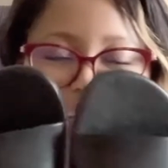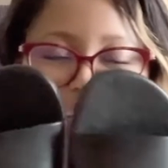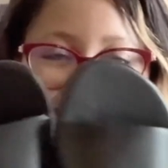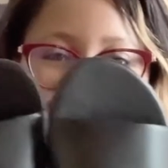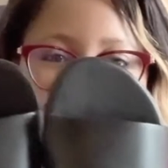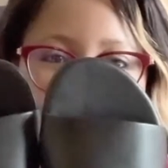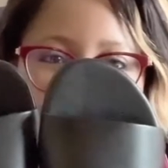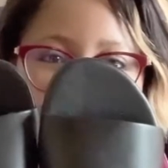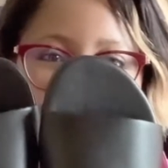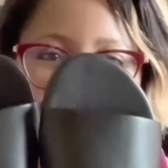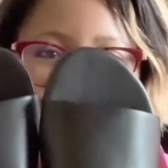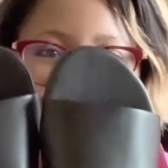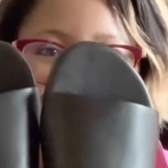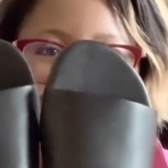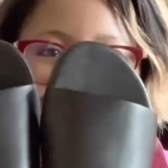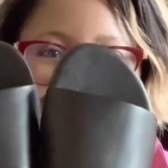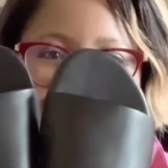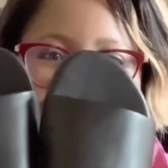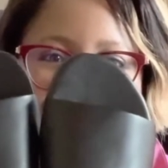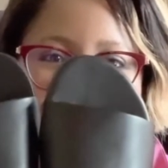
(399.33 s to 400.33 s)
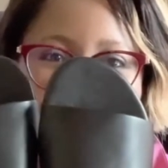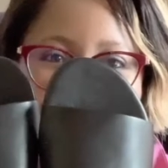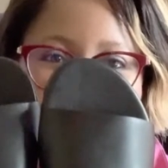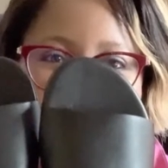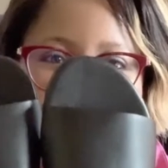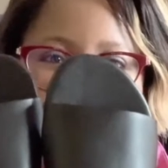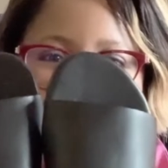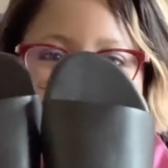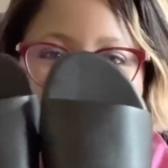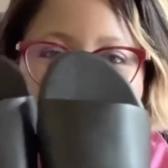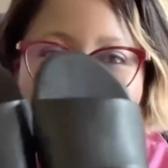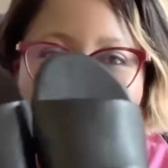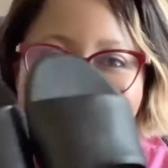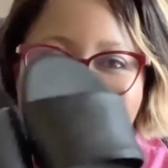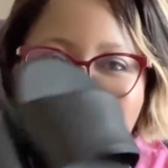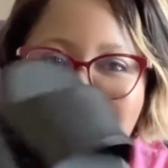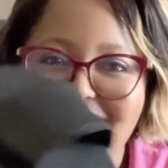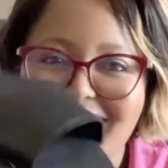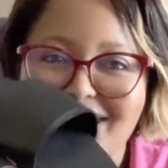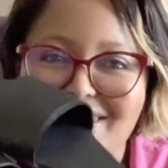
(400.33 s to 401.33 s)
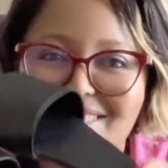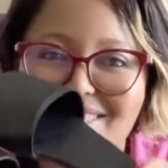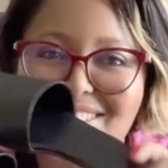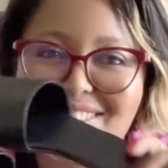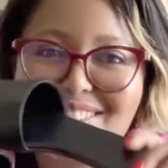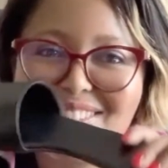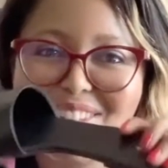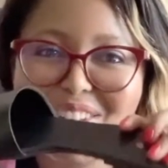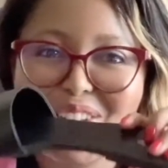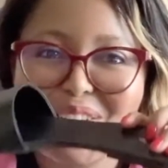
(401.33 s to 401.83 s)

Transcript: here we go they are so